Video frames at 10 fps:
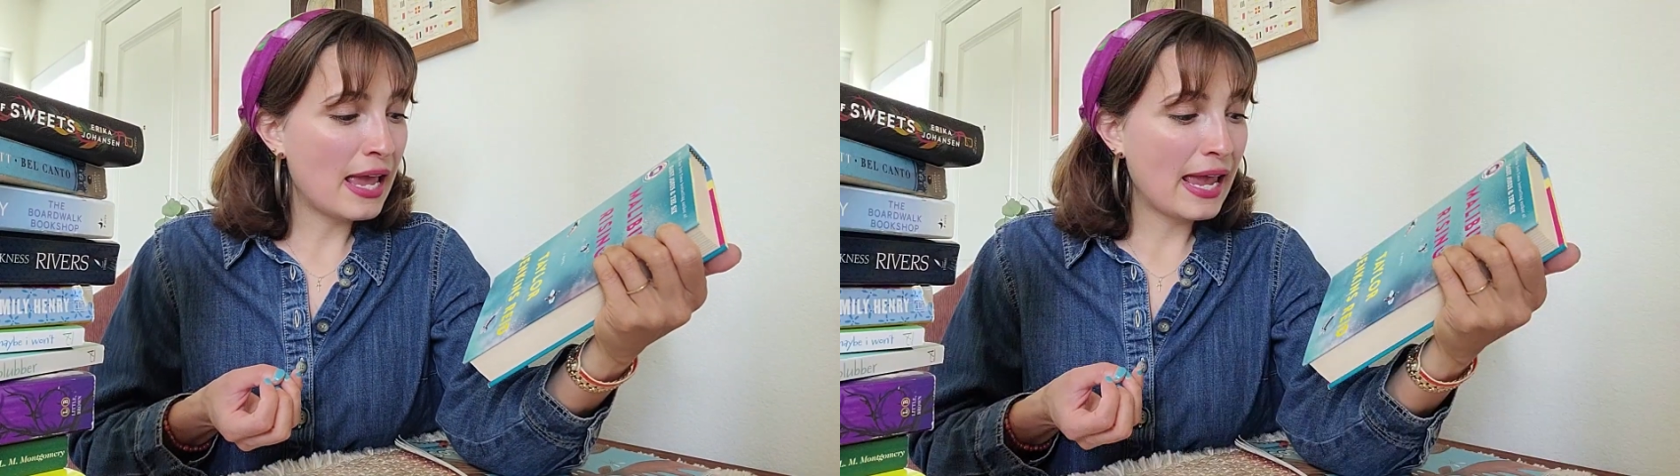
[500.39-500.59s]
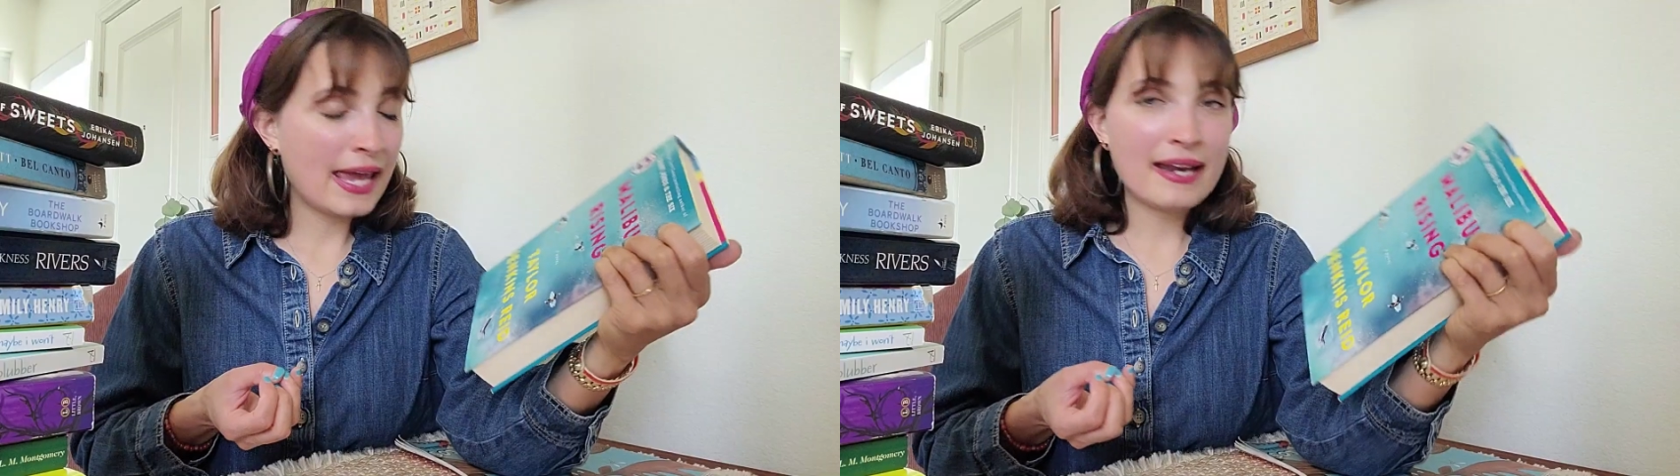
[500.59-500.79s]

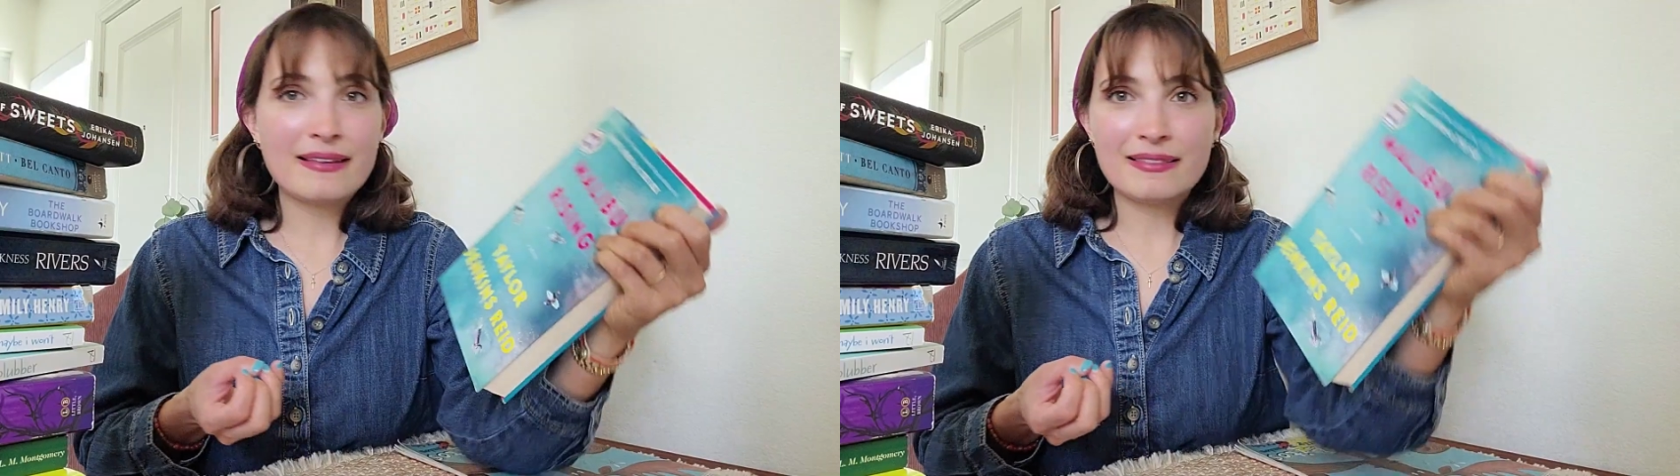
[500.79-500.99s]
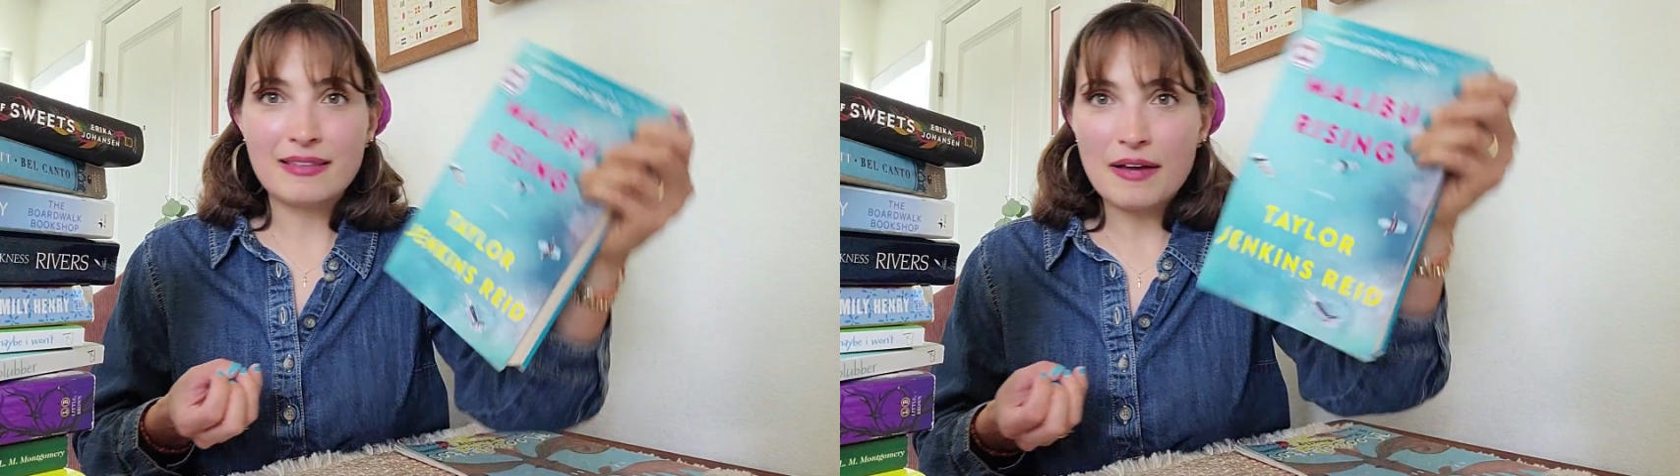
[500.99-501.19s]
And
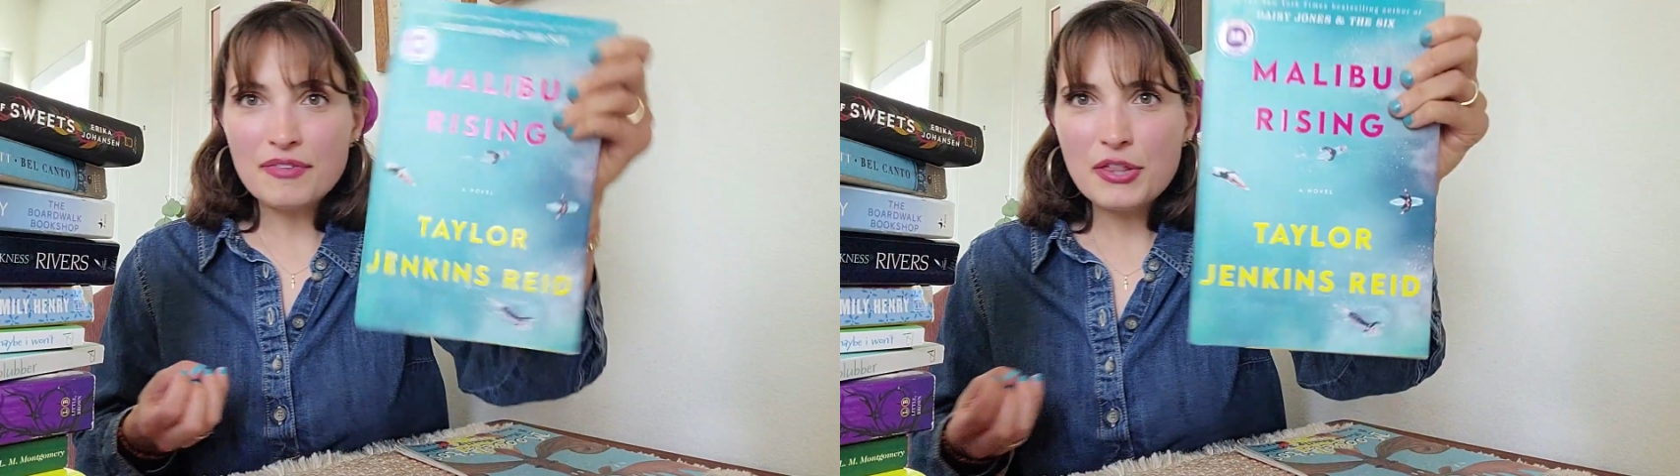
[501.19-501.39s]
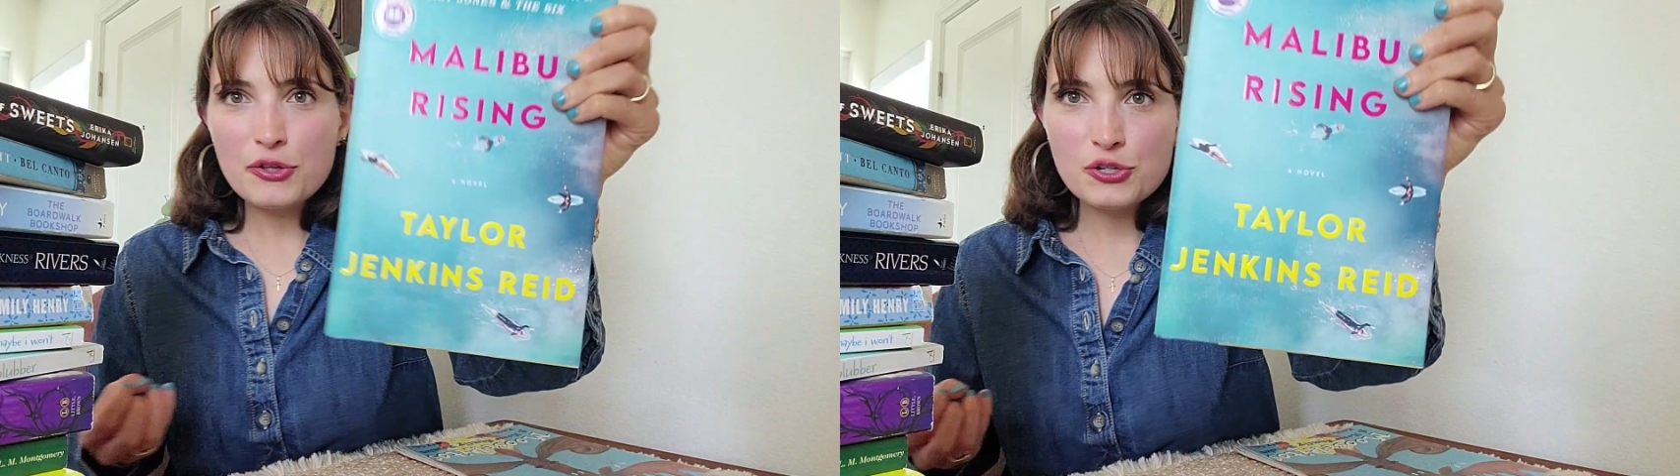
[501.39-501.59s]
love
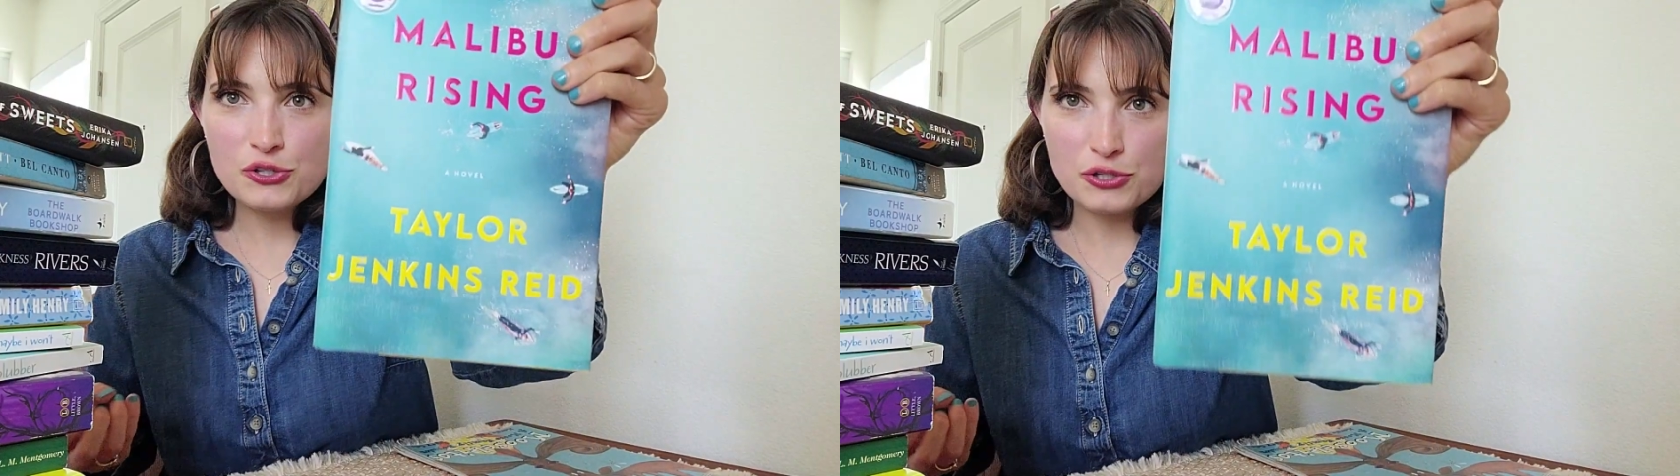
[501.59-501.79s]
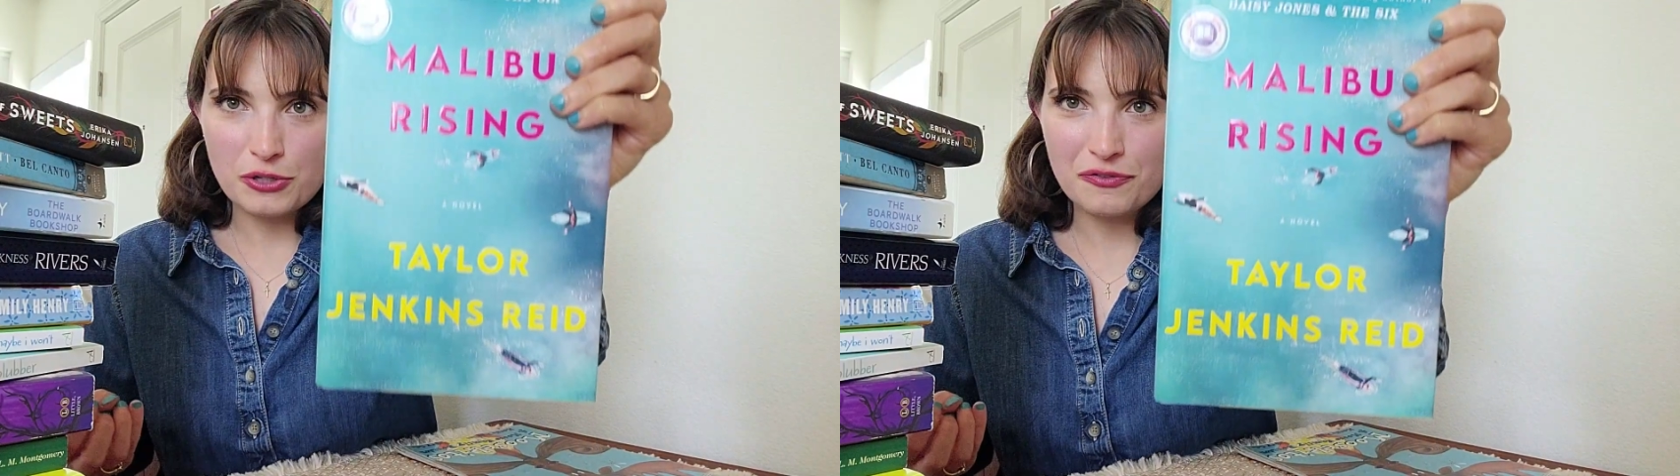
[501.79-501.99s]
that
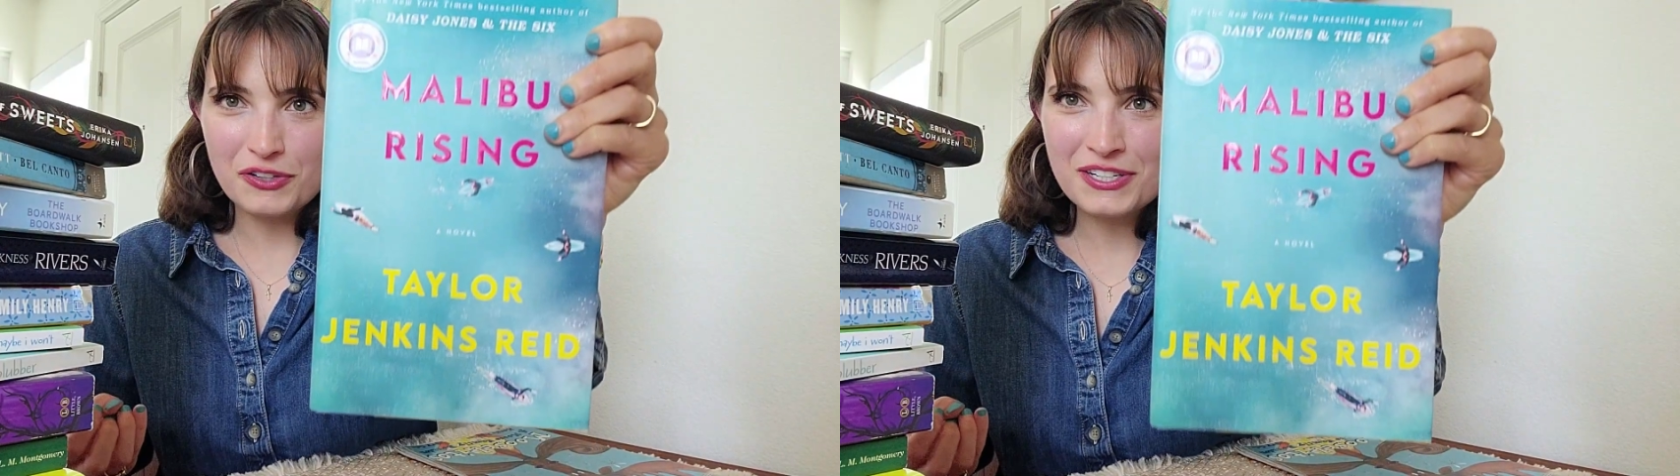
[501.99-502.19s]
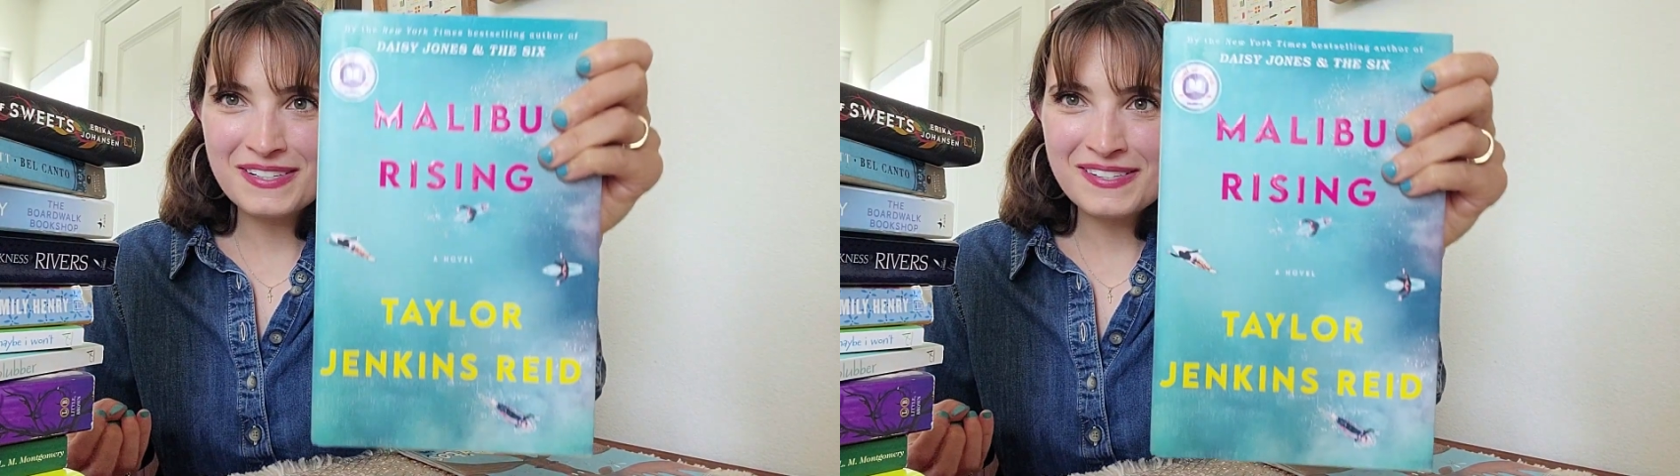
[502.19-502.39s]
there's
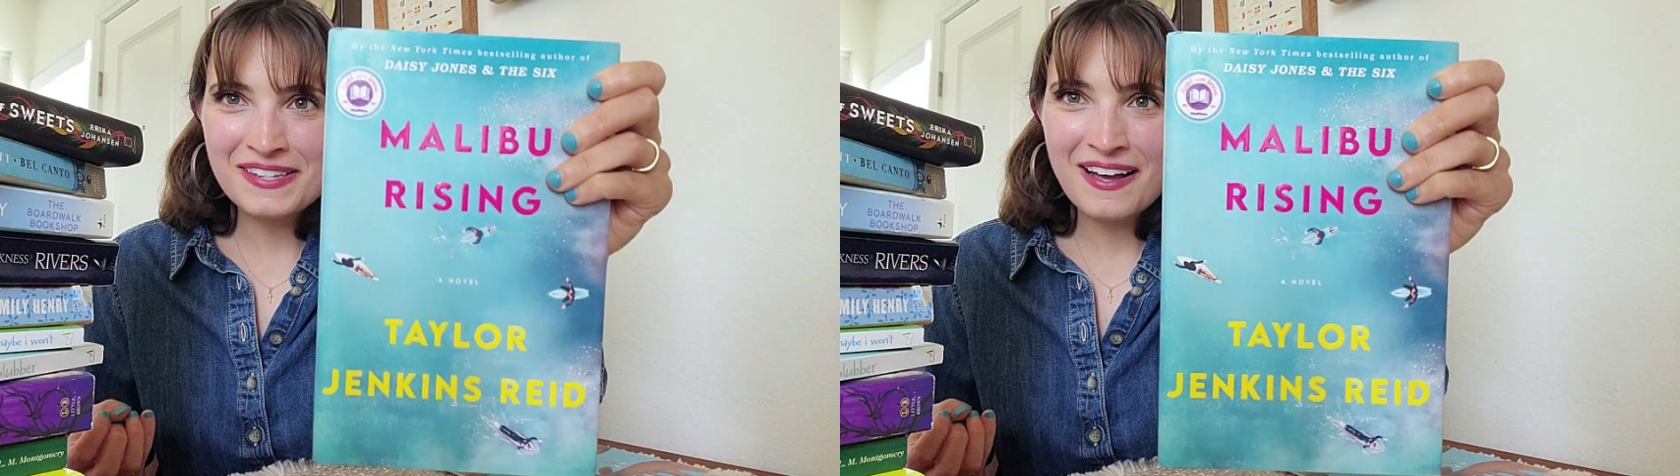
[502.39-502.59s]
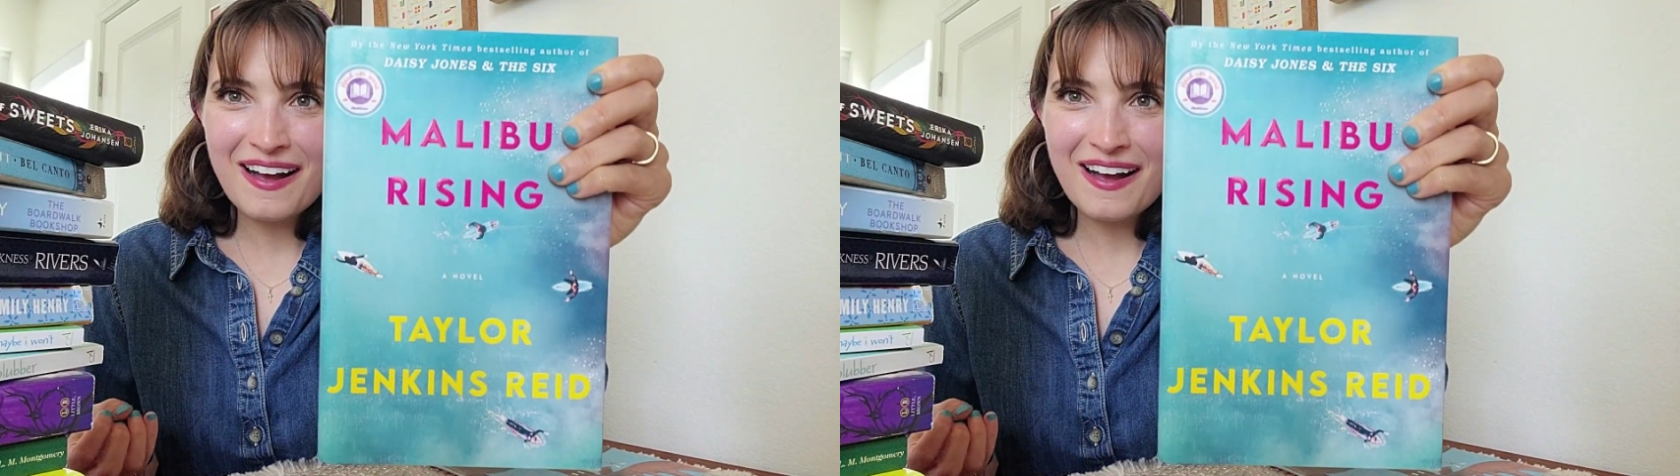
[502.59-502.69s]
surfers